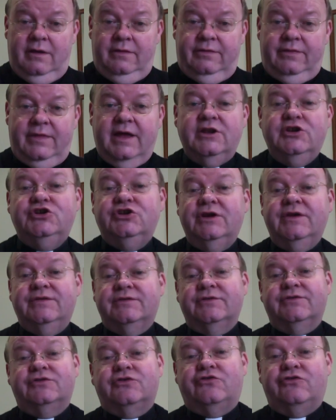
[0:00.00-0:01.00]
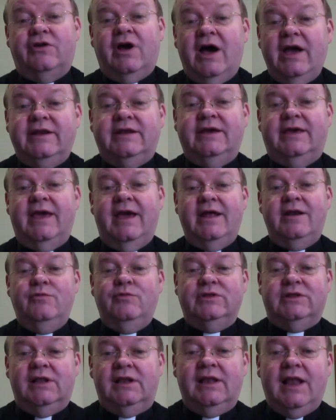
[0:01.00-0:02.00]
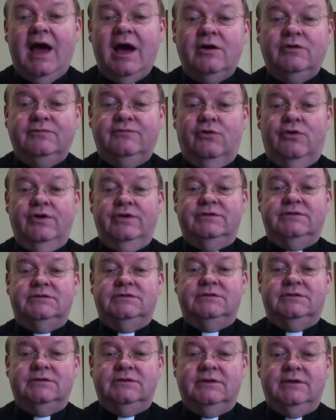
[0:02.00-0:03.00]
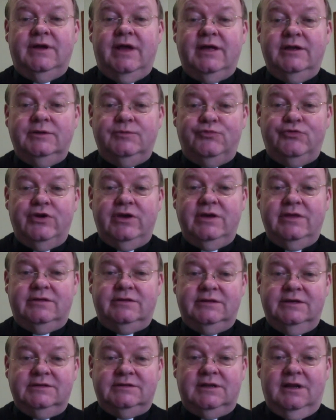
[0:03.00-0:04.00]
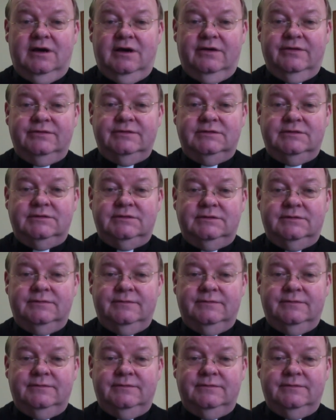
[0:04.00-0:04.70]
Then Jesus cried again with a loud voice and breathed his last.